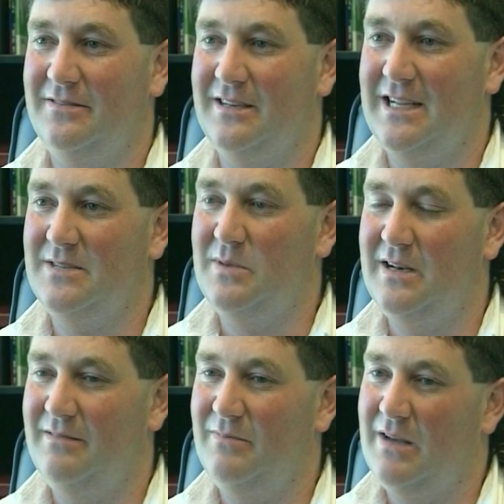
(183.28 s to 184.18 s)
if it has
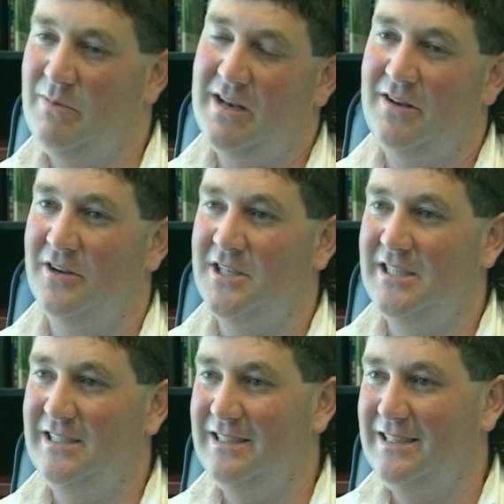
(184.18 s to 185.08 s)
been a bit
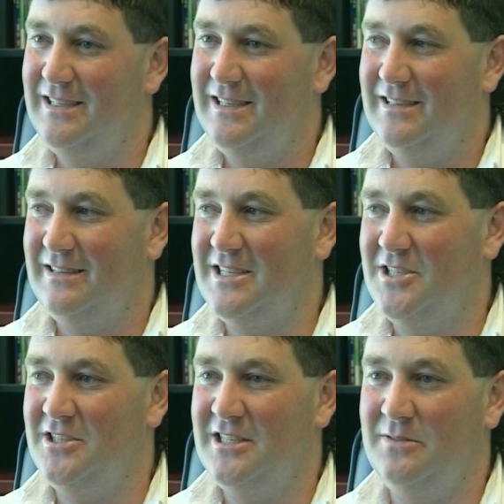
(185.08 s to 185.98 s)
dodgy.
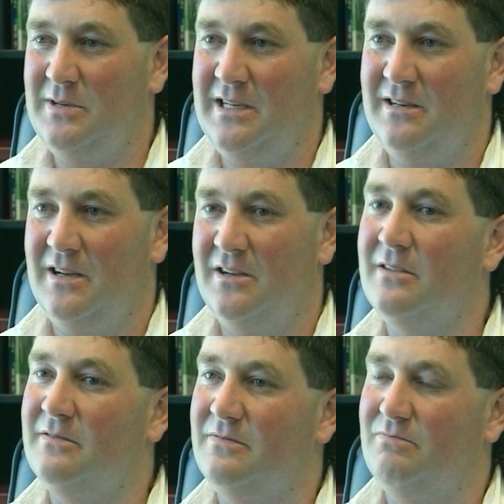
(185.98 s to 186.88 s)
That's usually when you know
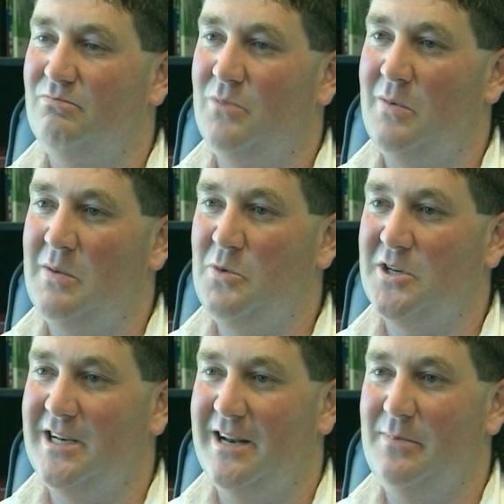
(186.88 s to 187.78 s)
you've probably
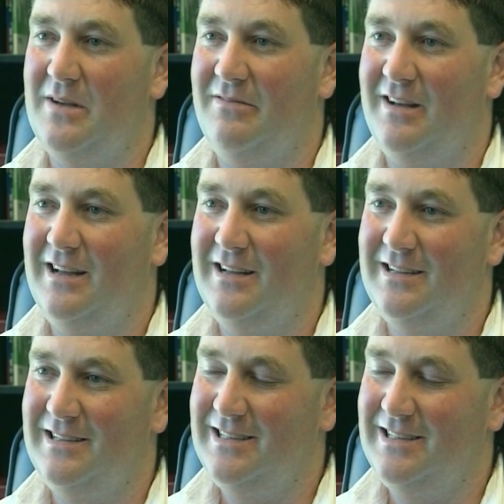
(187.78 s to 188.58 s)
pushed it a bit far.